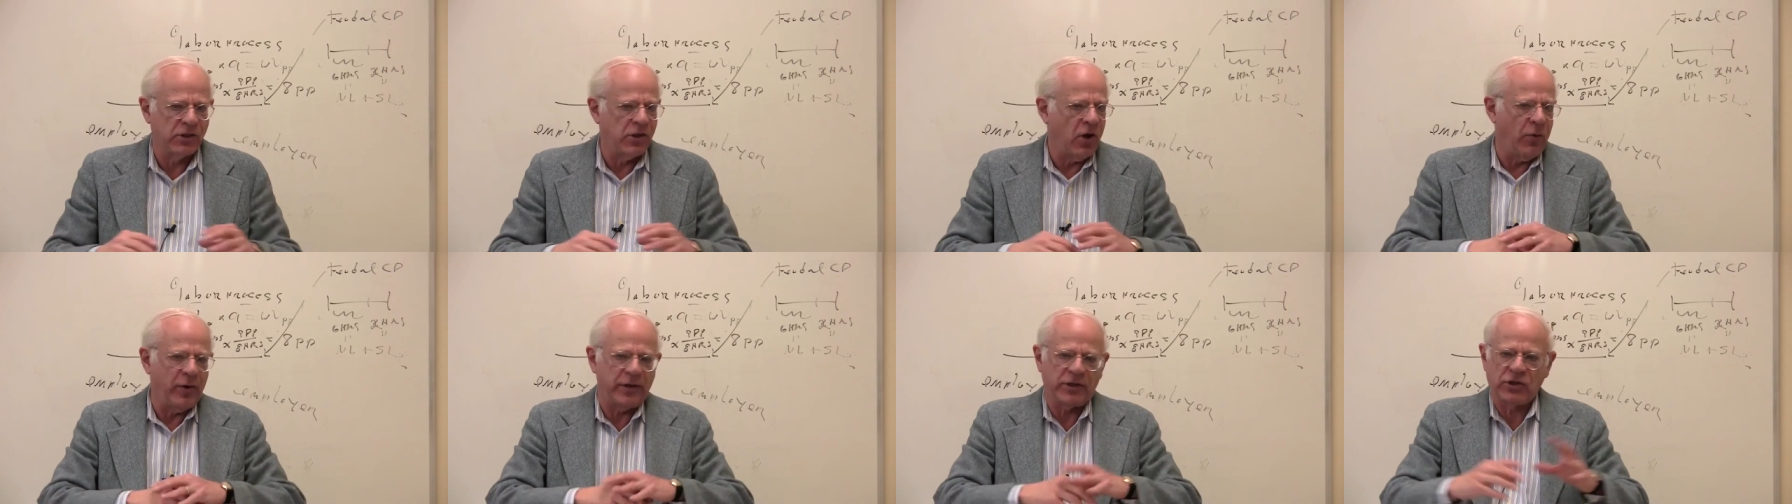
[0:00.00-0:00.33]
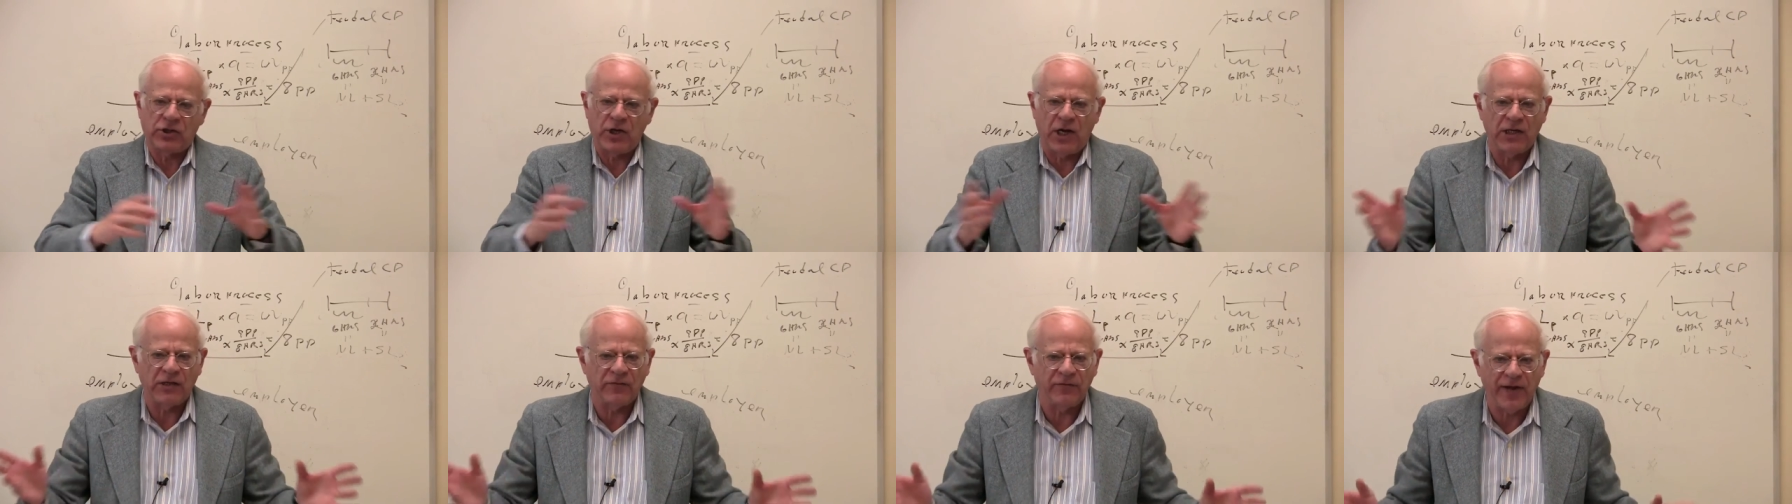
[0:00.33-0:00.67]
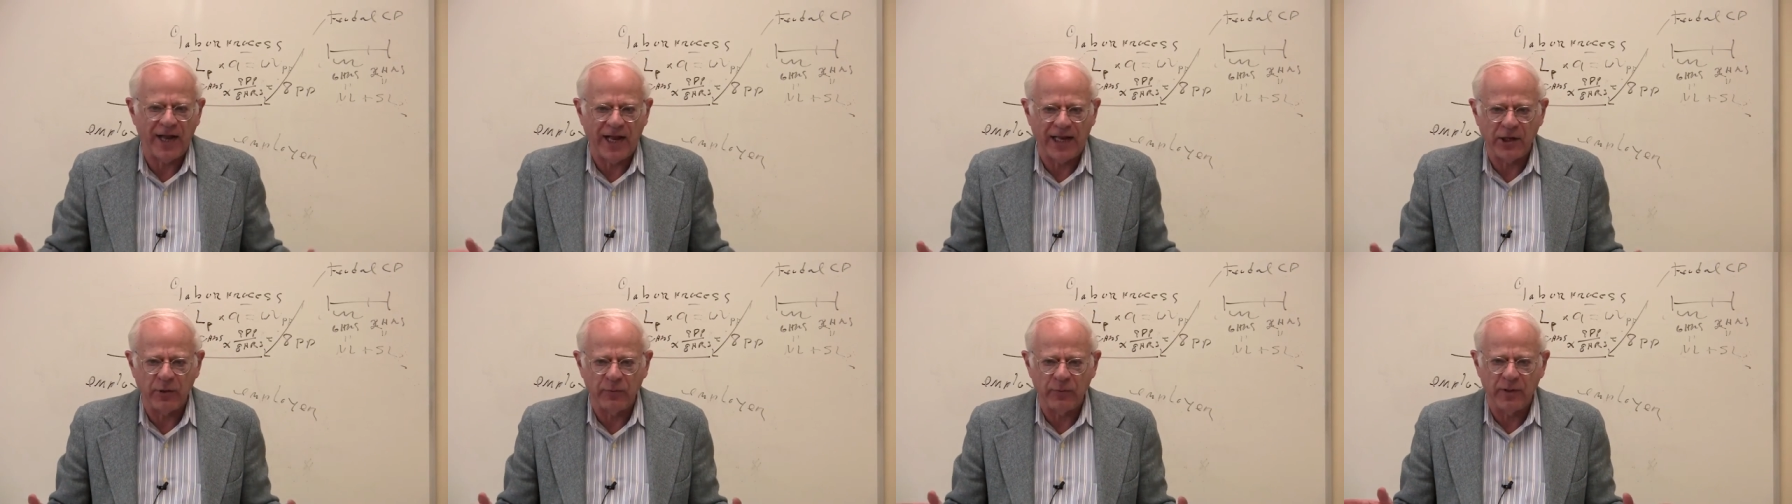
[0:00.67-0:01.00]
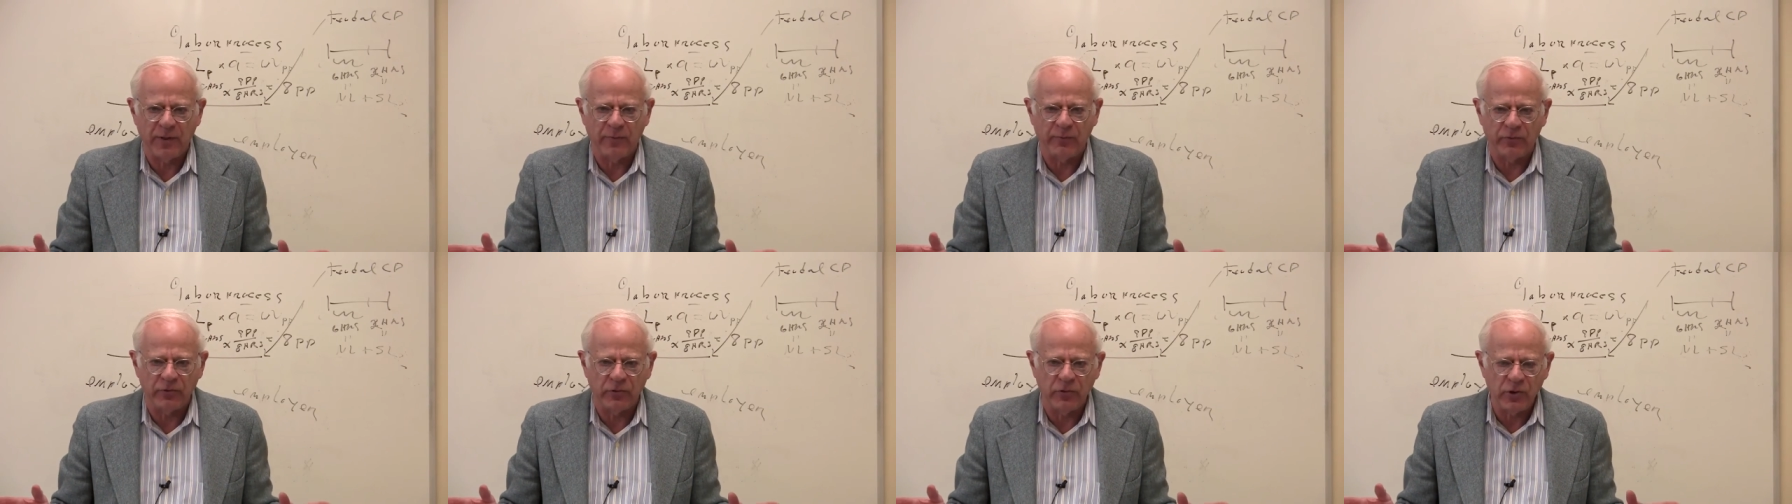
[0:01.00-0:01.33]
no exchange value
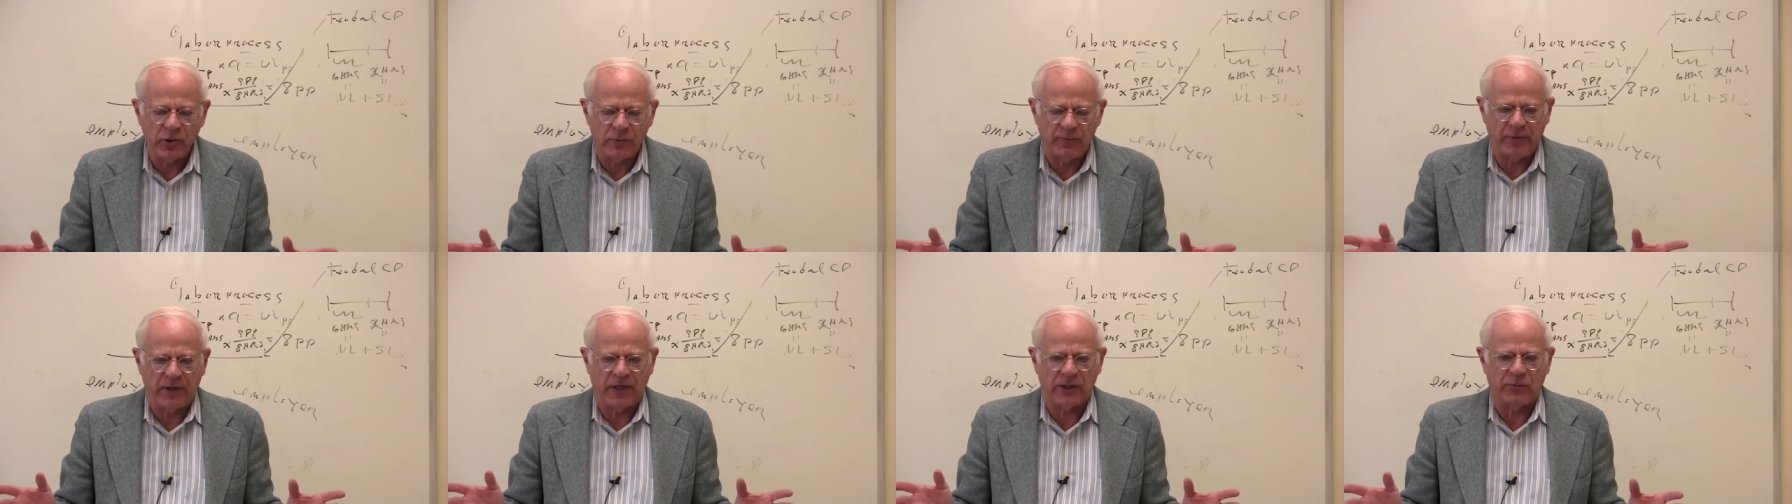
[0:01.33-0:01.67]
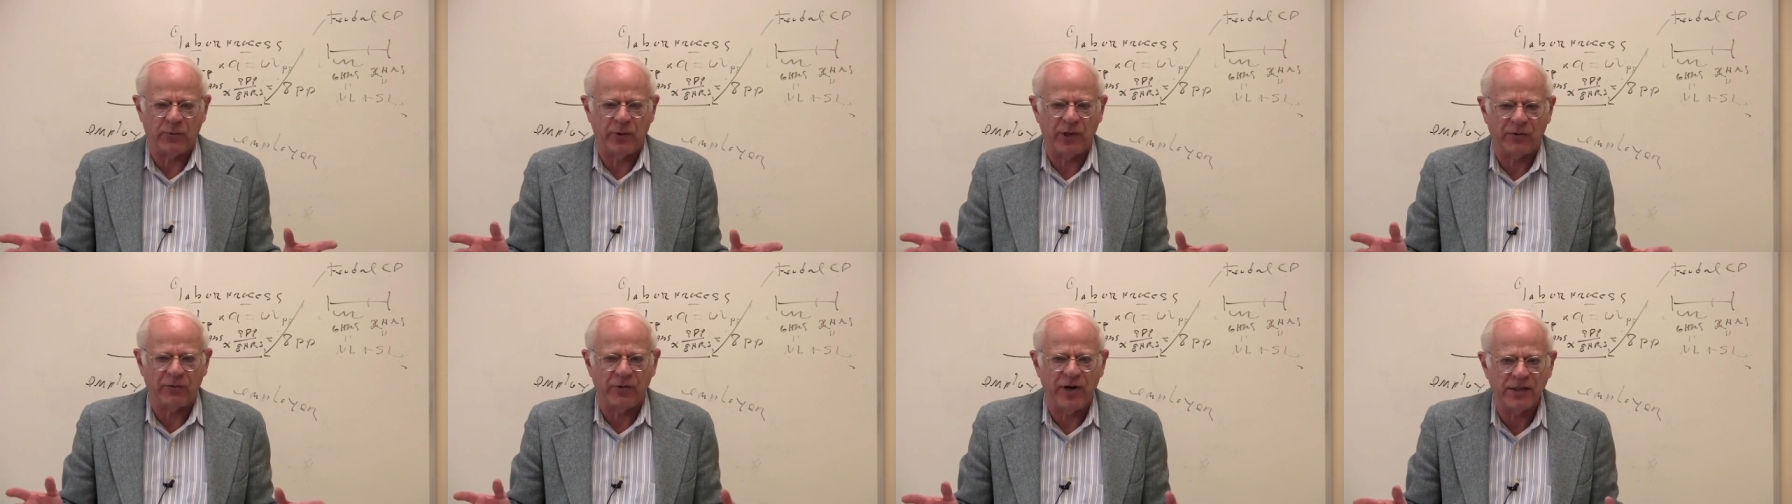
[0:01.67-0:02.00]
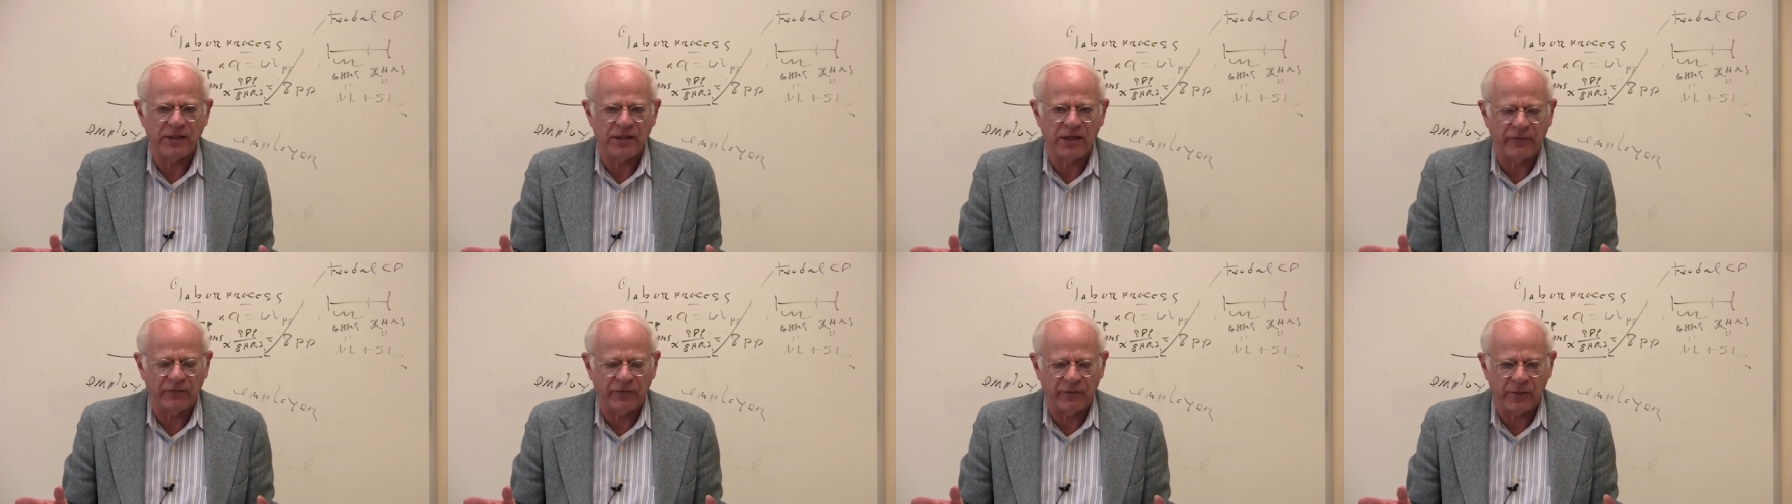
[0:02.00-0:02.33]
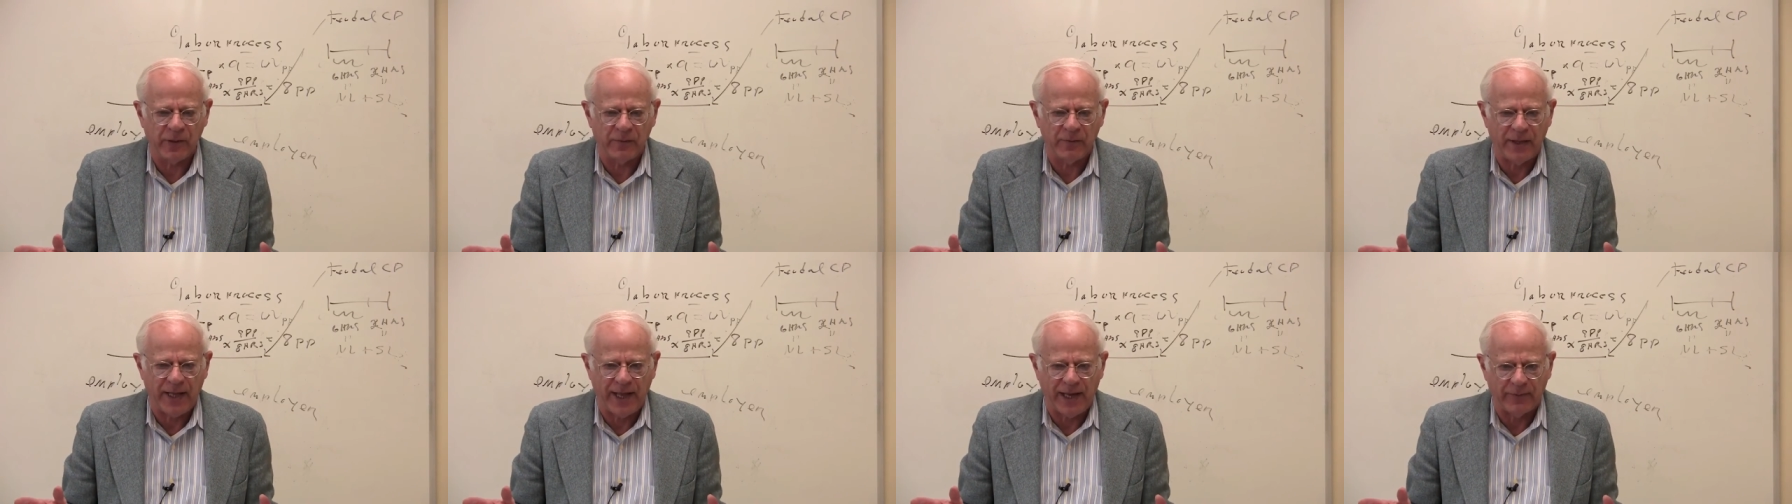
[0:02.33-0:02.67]
being produced because we erased it from
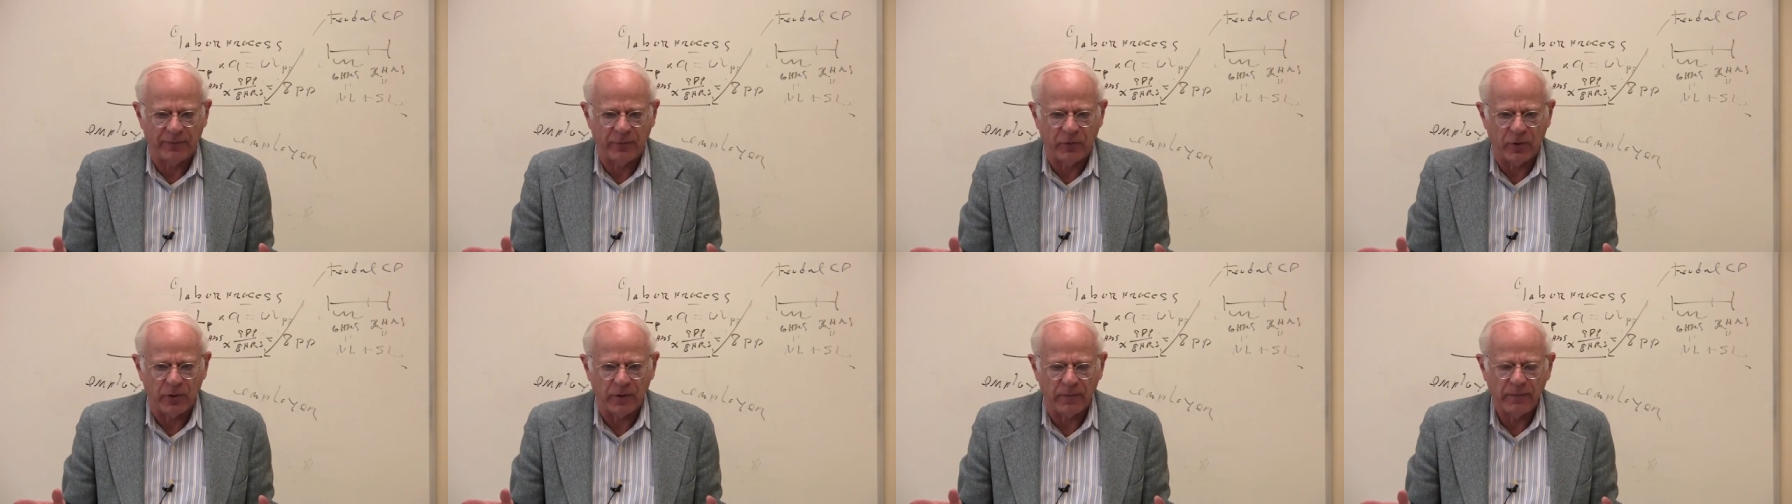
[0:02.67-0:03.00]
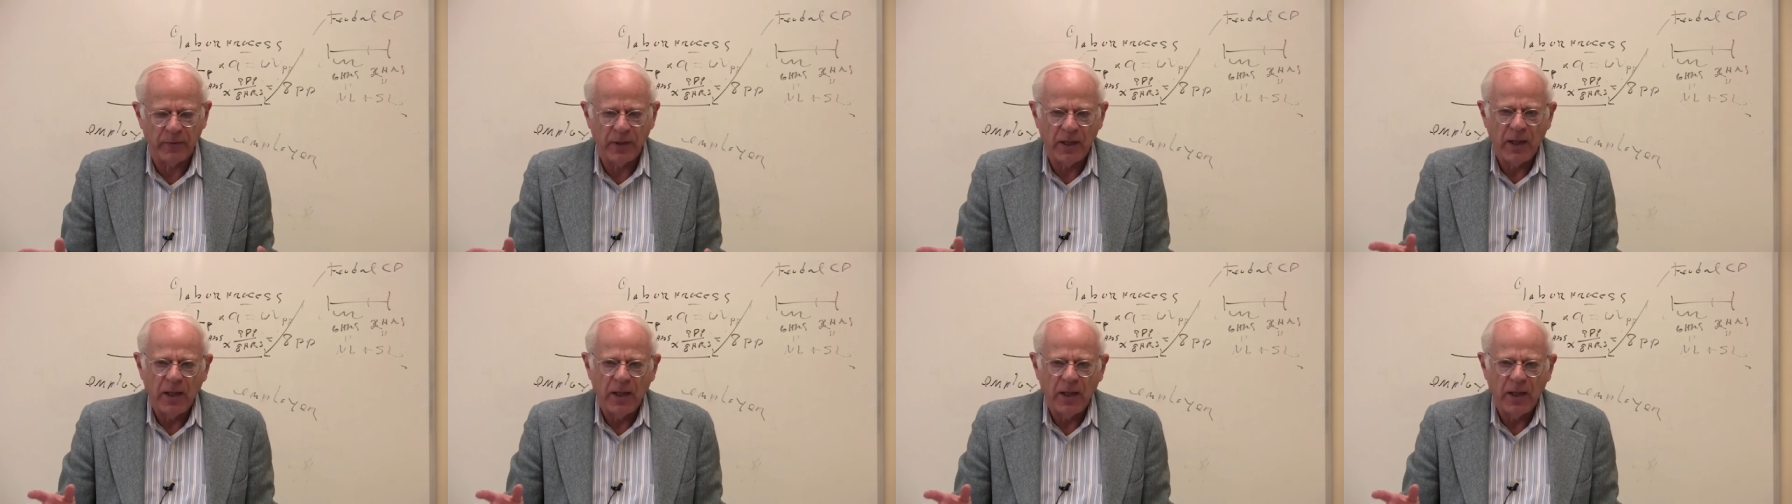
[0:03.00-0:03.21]
the blackboard.